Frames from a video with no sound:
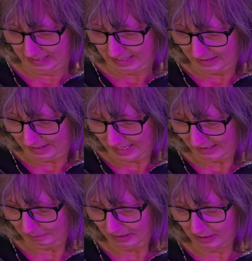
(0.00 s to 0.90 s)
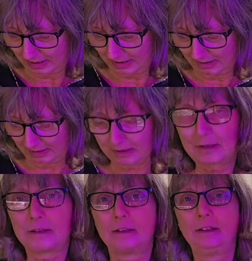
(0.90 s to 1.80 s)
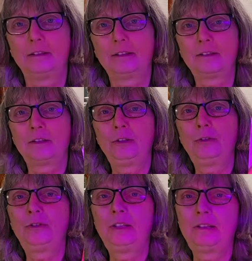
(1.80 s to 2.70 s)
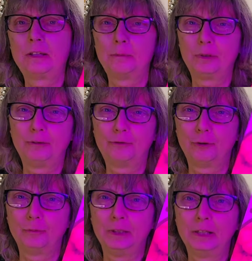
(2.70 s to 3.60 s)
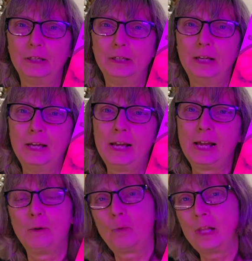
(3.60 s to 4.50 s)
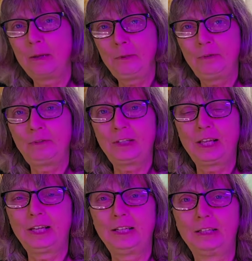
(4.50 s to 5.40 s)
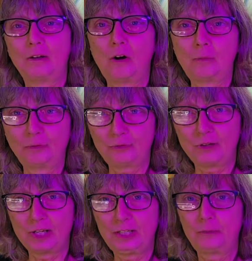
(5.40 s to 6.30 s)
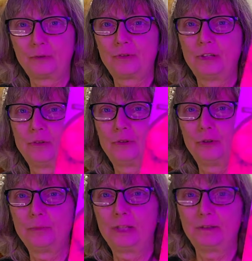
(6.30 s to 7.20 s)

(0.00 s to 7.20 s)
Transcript: And that's because this is a new seed company for me. And while I'm used to getting almost 90% German,